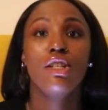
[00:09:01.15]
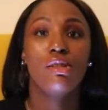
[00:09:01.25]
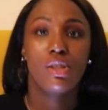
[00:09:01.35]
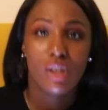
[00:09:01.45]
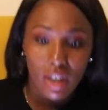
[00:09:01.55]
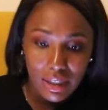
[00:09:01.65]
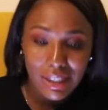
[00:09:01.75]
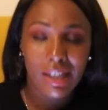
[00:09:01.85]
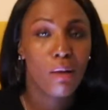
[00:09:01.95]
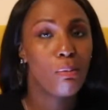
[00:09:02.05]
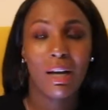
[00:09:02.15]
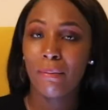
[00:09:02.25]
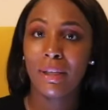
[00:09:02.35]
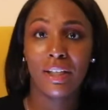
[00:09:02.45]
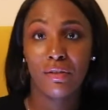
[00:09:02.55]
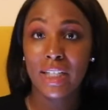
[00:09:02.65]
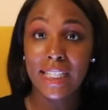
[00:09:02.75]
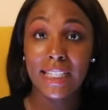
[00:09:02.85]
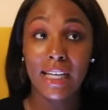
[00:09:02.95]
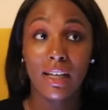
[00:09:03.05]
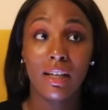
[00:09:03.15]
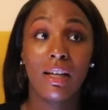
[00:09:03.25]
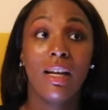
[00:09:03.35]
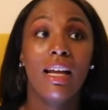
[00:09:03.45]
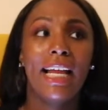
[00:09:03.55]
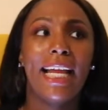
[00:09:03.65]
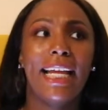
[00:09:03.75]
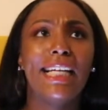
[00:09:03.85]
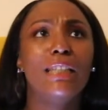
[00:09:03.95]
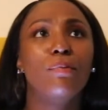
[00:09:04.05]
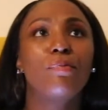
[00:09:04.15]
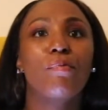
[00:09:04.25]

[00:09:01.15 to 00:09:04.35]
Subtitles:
just by being Razia. And